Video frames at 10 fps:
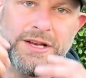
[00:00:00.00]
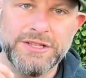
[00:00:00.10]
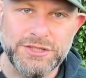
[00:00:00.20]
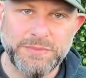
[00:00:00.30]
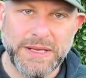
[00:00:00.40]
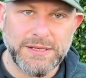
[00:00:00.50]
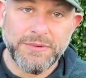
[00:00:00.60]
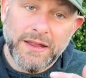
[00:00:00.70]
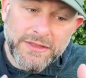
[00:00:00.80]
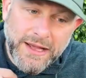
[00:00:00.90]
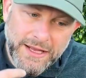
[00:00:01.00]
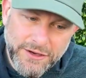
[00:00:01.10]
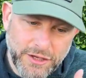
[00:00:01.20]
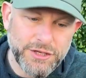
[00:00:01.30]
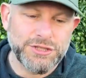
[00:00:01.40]
it just picks up that
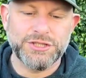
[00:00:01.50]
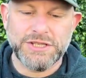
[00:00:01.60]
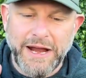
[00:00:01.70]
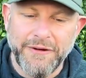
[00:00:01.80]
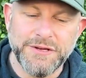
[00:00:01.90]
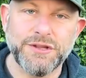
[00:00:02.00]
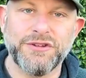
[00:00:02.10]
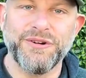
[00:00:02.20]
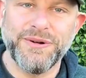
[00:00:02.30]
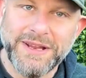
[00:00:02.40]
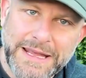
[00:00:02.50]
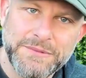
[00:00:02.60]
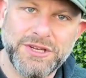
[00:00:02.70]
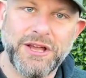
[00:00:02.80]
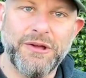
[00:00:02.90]
inertia, just carries you through and
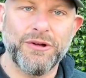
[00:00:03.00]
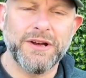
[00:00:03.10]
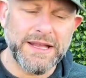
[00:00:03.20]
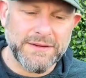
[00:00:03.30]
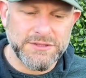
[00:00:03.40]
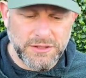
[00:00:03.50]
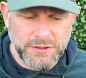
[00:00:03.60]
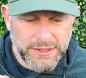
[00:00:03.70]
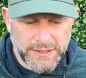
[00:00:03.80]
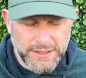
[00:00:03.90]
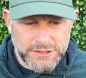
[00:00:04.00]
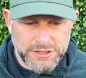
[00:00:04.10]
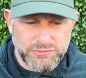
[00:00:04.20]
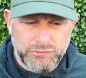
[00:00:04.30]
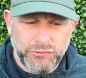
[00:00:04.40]
keeps you going on, and it gives you
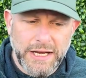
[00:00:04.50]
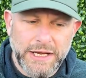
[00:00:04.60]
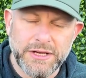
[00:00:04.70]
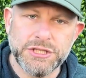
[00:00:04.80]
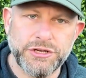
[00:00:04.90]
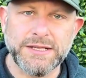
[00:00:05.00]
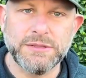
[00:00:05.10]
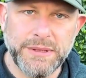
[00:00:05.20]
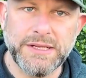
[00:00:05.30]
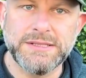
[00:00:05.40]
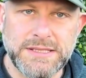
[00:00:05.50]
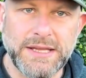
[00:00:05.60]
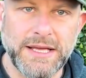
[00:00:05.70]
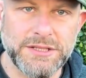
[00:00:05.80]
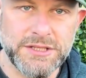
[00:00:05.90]
just really nice tractability to the engine.